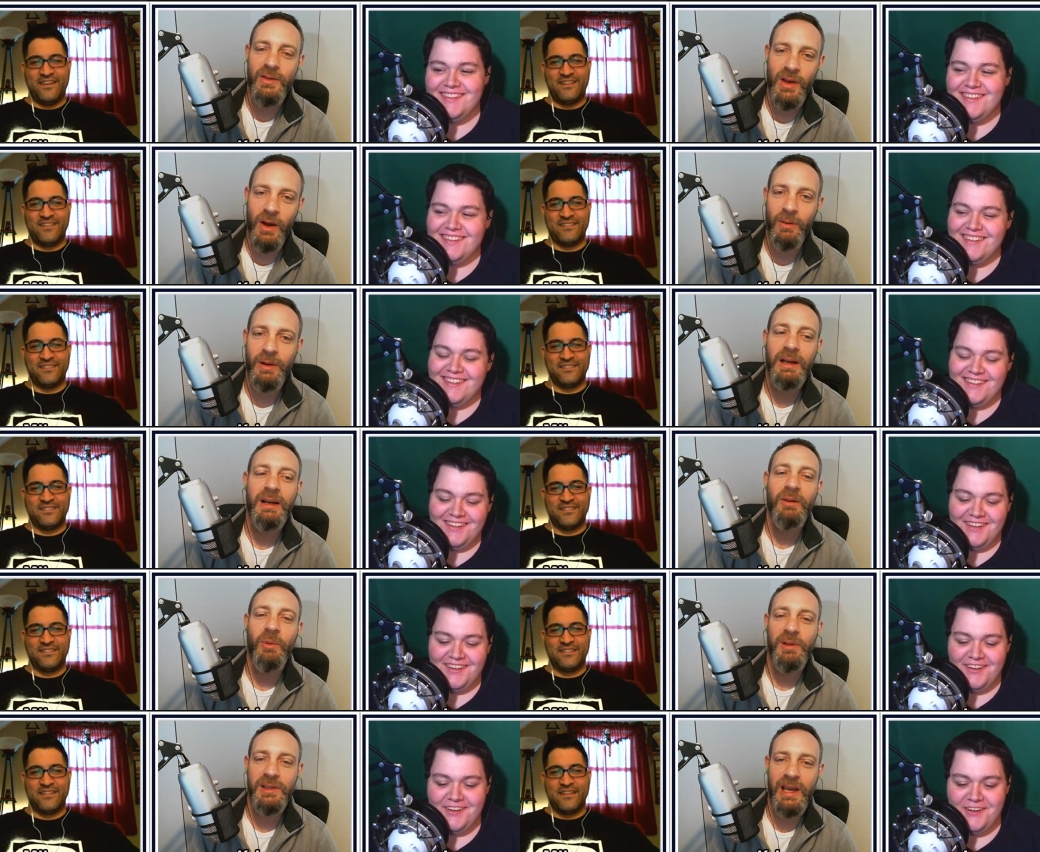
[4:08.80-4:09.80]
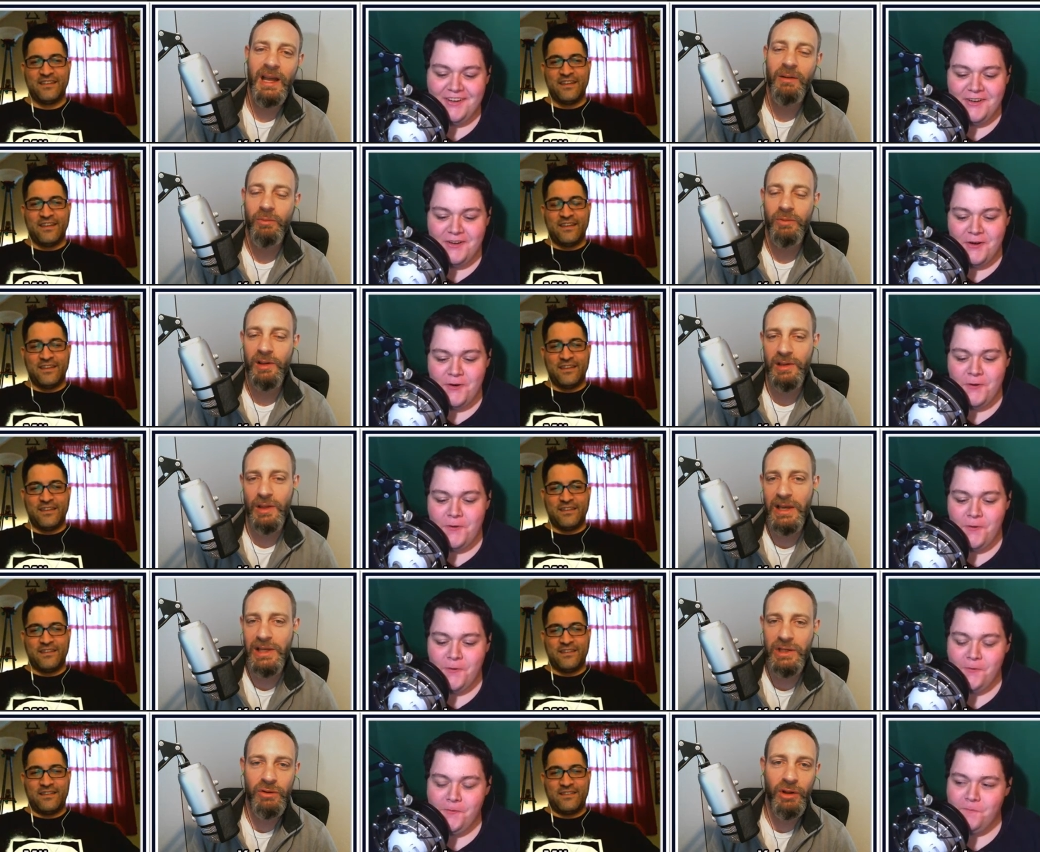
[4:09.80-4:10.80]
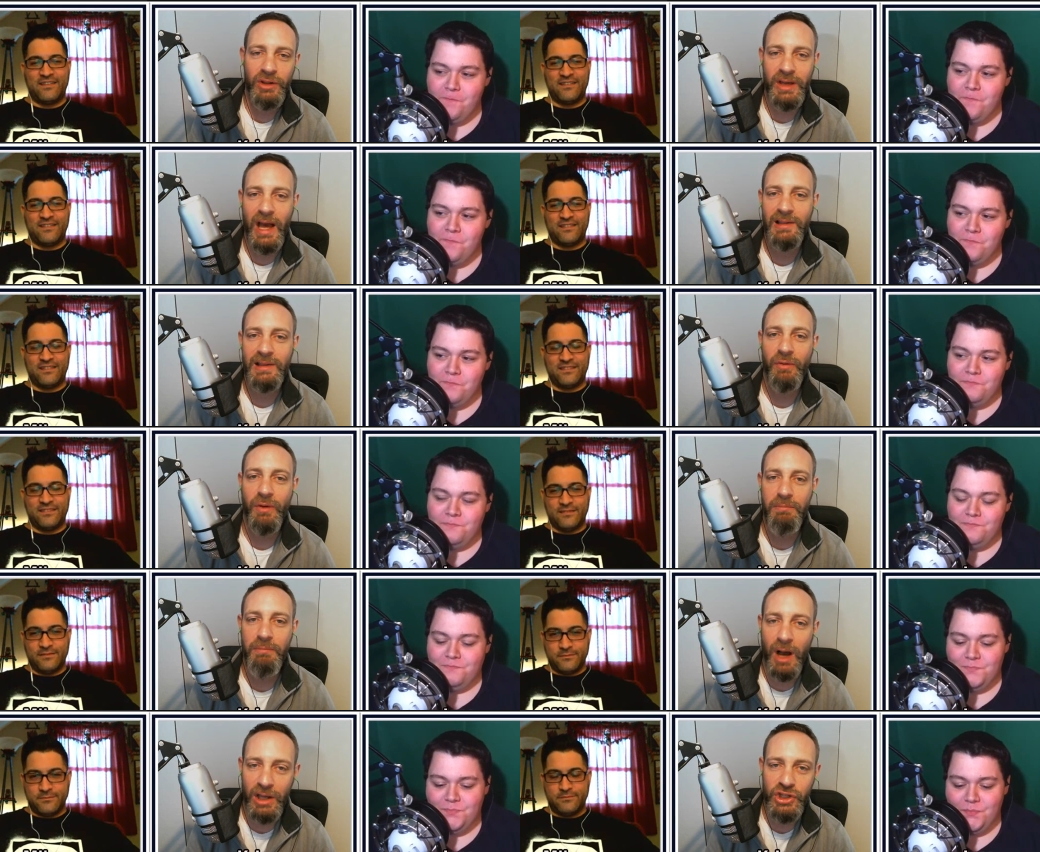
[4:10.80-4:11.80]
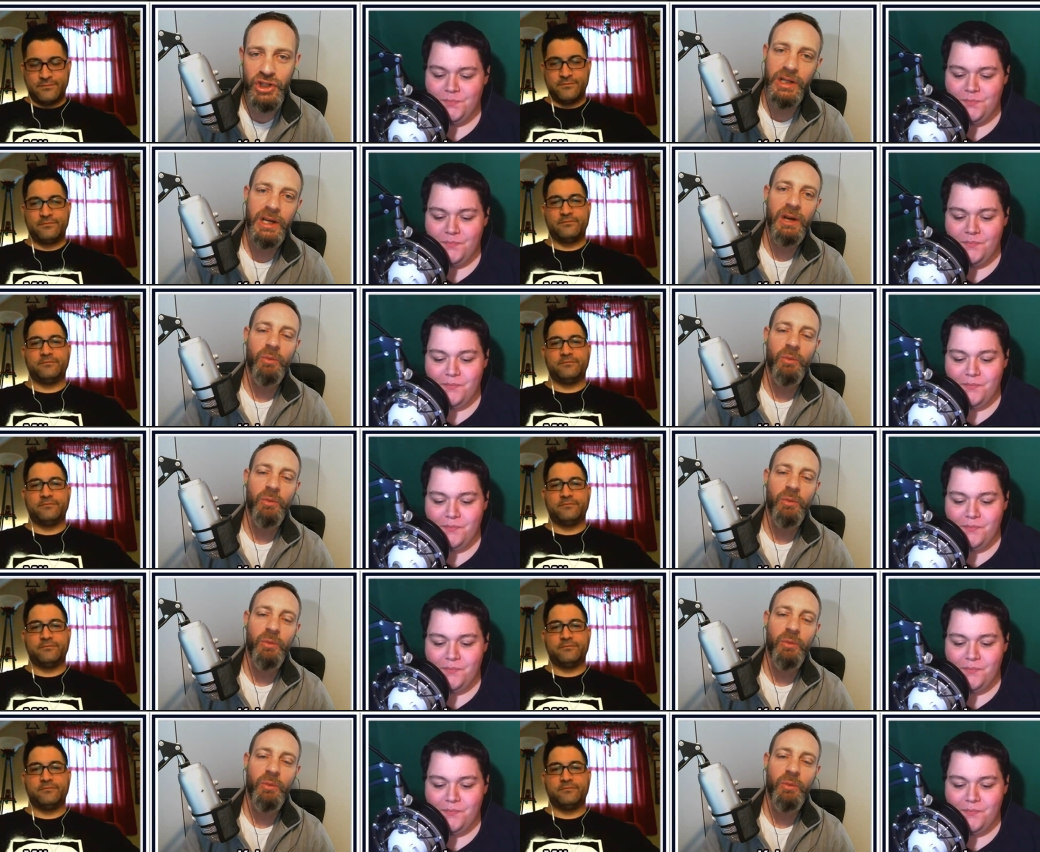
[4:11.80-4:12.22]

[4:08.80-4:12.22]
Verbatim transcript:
Speaker 1: yeah. So once again, this is a thank you to all you guys. Thank you very much.